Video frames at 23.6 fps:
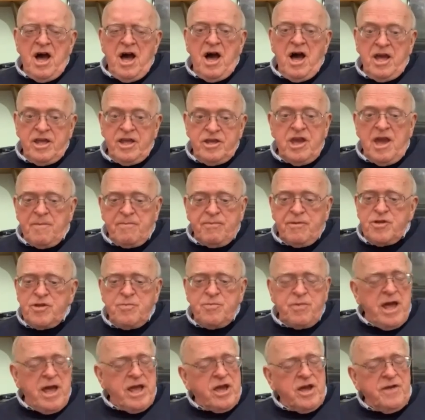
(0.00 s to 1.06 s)
You
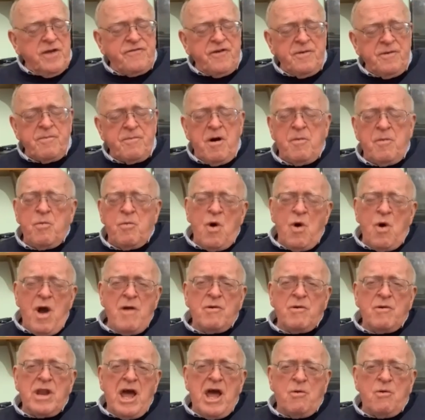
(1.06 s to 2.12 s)
play good football. But why
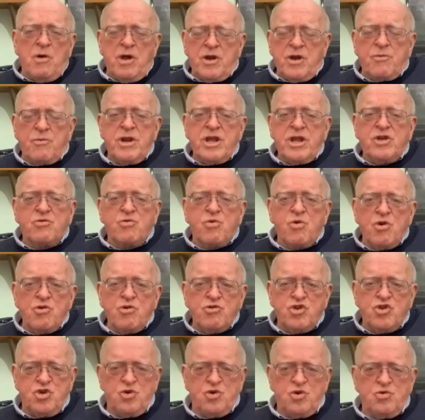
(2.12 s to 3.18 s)
would I want to recruit
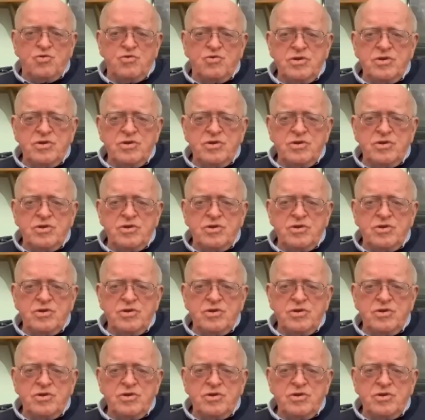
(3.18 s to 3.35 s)
you